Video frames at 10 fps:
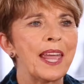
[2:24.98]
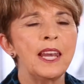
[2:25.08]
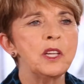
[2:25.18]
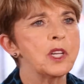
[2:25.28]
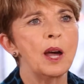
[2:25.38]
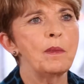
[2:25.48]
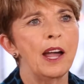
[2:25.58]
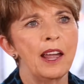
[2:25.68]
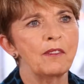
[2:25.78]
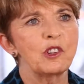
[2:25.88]
Anytime
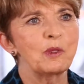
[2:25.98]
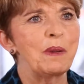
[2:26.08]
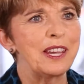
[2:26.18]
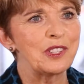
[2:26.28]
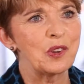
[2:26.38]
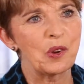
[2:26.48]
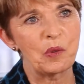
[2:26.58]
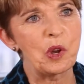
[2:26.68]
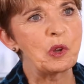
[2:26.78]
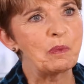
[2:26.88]
I ever speak to a
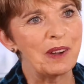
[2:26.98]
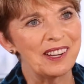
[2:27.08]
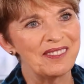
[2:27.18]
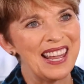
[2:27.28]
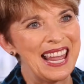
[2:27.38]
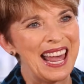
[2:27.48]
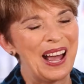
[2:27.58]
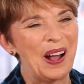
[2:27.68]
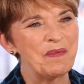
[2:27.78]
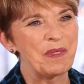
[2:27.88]
room
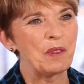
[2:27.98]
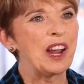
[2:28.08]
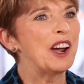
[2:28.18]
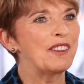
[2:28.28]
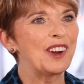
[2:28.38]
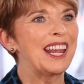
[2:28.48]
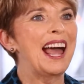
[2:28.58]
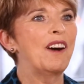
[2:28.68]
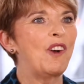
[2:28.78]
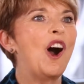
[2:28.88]
of
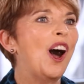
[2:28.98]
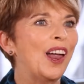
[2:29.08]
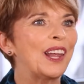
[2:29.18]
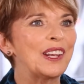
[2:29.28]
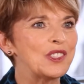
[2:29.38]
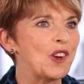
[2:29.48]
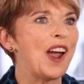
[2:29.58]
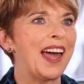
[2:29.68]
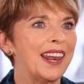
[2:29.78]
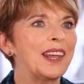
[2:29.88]
recovering alcoholics or
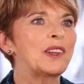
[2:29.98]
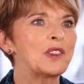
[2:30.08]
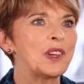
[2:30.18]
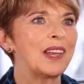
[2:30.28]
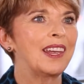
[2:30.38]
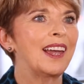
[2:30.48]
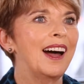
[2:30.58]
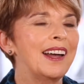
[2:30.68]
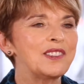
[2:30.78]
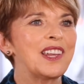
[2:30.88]
addicts,
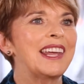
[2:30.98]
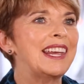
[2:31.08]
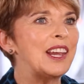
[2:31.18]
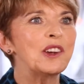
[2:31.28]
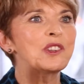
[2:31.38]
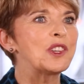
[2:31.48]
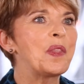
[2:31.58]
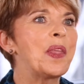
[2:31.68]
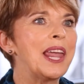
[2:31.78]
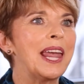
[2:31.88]
I say, here's the
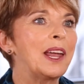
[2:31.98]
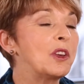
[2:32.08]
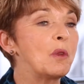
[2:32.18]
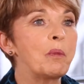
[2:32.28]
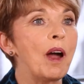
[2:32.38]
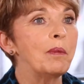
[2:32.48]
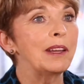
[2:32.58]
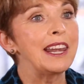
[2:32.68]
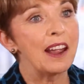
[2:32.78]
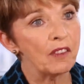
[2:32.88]
thing, and you
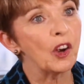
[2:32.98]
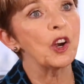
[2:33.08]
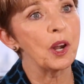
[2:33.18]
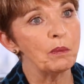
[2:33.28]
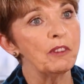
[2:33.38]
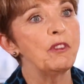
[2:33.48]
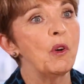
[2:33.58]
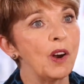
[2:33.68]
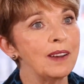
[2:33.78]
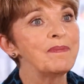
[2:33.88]
probably never heard it
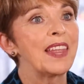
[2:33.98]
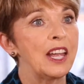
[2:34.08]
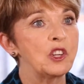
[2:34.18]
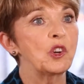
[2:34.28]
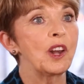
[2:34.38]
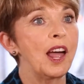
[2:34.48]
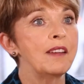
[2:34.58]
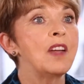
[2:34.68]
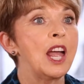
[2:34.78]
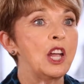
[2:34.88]
before in your
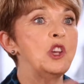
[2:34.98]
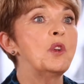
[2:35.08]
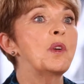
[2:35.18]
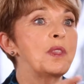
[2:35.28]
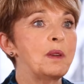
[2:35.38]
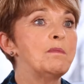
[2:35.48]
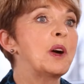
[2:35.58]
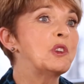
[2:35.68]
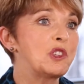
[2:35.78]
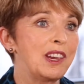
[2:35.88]
life. You are the
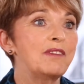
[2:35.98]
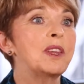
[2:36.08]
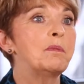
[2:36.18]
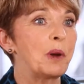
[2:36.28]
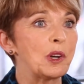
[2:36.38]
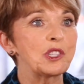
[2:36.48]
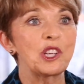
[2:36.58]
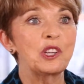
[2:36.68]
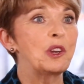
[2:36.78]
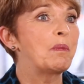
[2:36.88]
most gifted
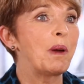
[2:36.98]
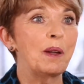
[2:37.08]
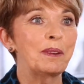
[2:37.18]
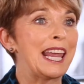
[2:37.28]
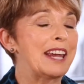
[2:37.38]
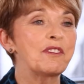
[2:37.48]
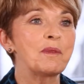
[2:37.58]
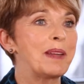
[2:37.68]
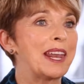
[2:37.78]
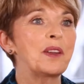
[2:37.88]
person you probably ever
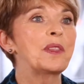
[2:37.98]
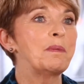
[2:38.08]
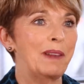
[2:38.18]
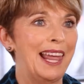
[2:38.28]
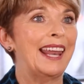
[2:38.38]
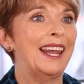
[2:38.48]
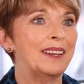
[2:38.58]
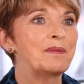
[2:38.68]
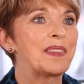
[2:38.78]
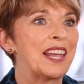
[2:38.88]
met on the planet.
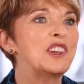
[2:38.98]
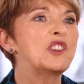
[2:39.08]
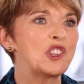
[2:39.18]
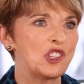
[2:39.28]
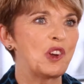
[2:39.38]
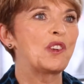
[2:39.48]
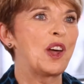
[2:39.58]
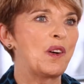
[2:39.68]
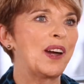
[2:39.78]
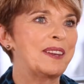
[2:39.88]
You just don't
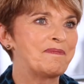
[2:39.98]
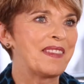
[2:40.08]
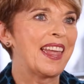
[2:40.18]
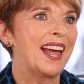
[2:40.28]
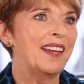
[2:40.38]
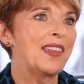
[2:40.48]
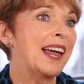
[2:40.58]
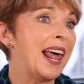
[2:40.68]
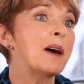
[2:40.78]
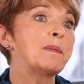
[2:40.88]
know it. And
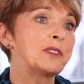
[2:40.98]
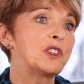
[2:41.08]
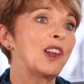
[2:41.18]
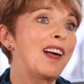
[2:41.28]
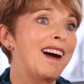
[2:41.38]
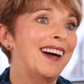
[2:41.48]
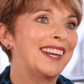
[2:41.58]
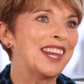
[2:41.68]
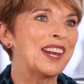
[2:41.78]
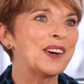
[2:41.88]
that happens a
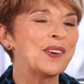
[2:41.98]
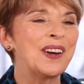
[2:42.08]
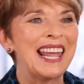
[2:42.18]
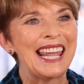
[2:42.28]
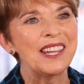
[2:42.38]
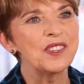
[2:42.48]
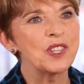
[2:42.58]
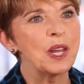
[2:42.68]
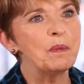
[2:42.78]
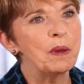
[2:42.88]
lot, You
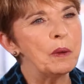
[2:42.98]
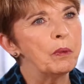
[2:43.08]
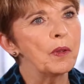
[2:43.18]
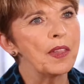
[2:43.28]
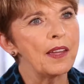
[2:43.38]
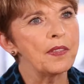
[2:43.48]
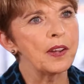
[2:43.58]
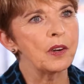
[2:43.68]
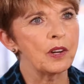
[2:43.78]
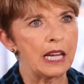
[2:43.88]
see people that
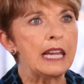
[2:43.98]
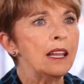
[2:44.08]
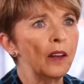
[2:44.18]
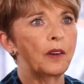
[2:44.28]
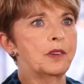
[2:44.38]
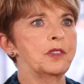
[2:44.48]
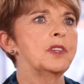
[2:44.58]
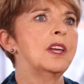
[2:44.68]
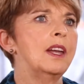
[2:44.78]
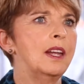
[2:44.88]
they're
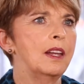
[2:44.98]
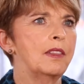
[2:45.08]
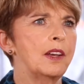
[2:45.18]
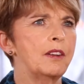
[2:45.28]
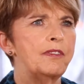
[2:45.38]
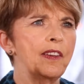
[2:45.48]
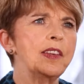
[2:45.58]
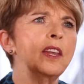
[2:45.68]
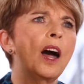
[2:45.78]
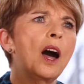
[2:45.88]
healers. They're
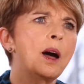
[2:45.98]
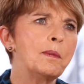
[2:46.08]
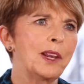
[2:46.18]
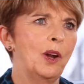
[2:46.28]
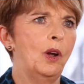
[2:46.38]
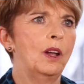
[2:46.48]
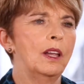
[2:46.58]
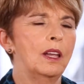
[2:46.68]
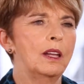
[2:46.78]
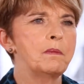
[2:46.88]
phenomenal,
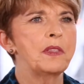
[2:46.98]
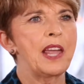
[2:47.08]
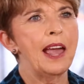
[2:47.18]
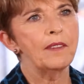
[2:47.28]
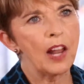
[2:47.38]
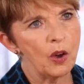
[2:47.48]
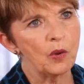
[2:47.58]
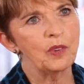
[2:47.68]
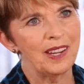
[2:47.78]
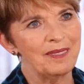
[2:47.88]
but they haven't
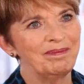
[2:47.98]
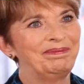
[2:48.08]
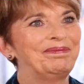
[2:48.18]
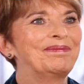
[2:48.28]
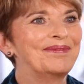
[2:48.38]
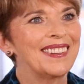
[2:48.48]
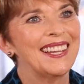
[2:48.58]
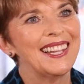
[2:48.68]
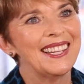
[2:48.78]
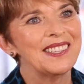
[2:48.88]
owned it.
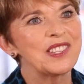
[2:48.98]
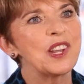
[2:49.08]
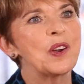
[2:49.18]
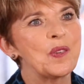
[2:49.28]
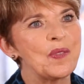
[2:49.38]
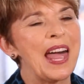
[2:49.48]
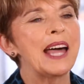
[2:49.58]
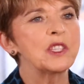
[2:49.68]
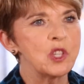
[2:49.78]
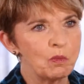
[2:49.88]
So
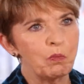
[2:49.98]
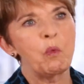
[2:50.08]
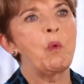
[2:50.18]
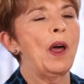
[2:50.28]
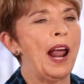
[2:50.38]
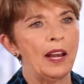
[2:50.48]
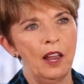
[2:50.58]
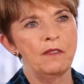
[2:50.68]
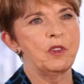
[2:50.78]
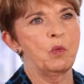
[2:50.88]
that's what I
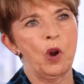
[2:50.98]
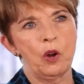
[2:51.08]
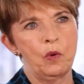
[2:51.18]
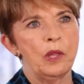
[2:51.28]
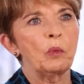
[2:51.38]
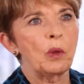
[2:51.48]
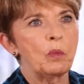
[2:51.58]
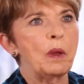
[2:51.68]
love to work with